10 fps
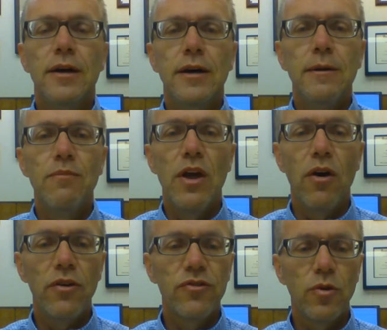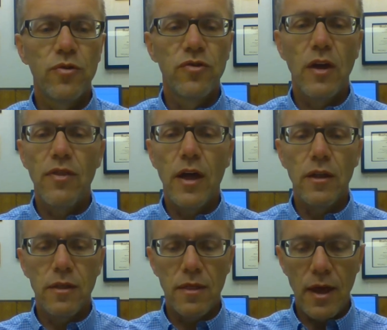They also said
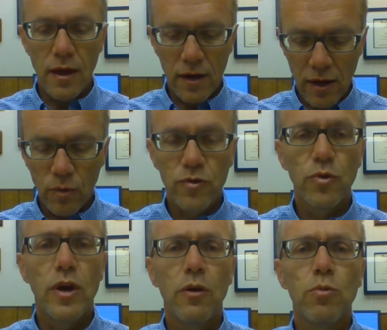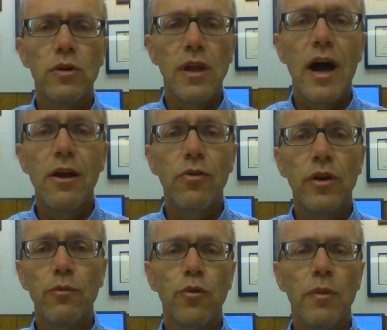that the council can rely on
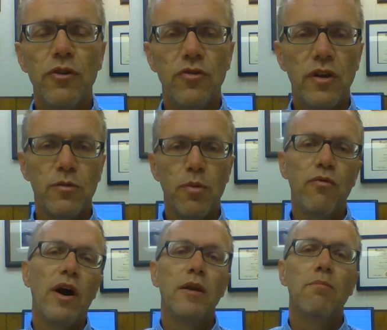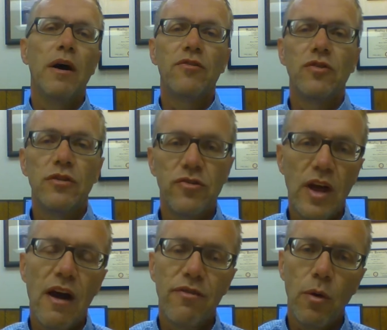the information that's provided by city
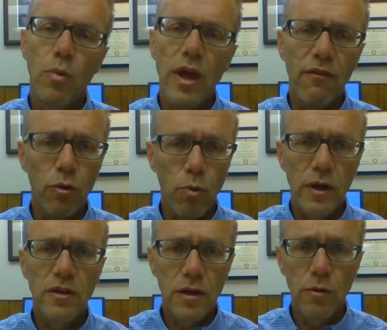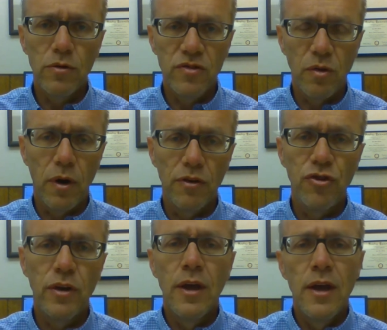staff, that we have great adherence to
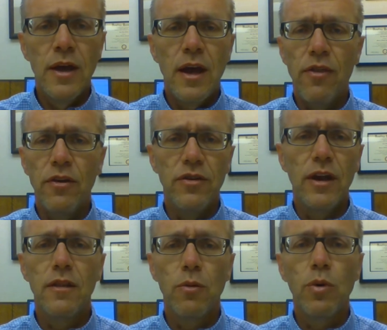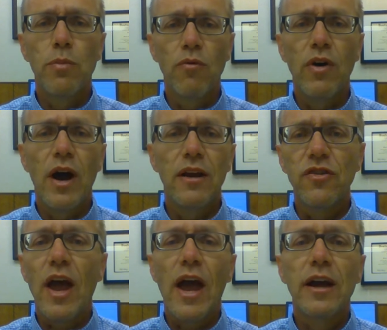budget and the data that we provide
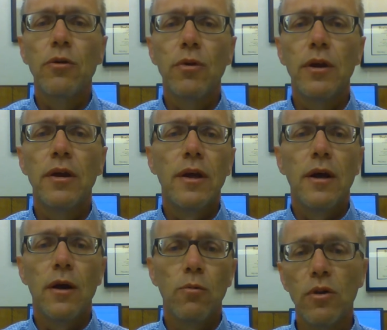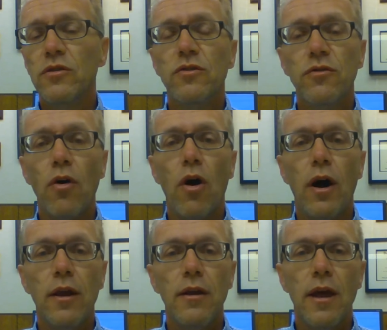is accurate relative to the
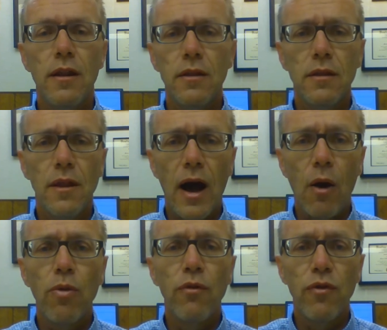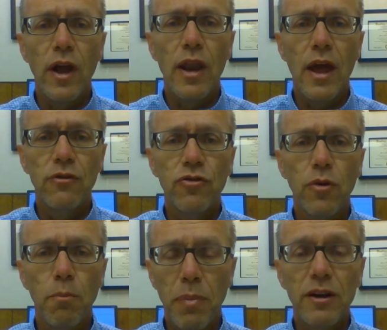audit and how the
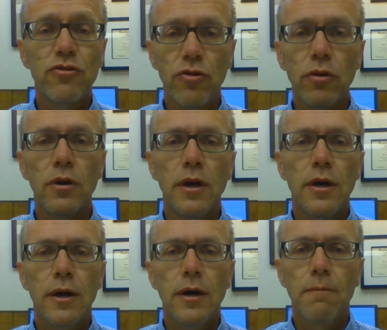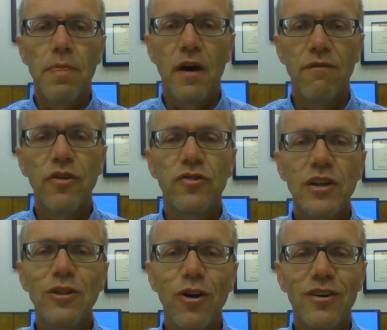financial picture of the
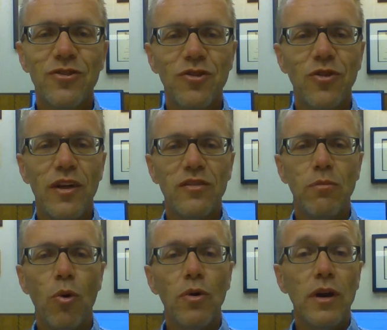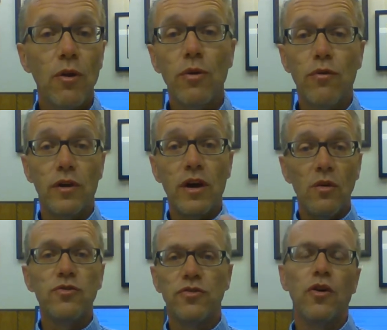city looks. And so that's important not only for the
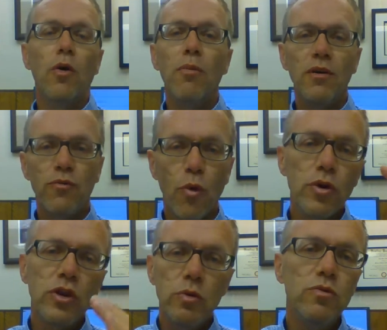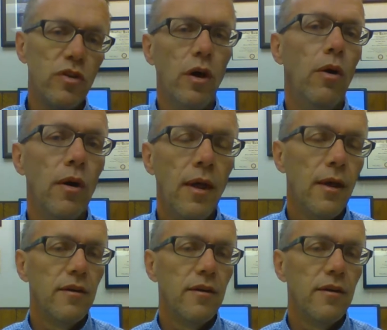council to know, but for you to know.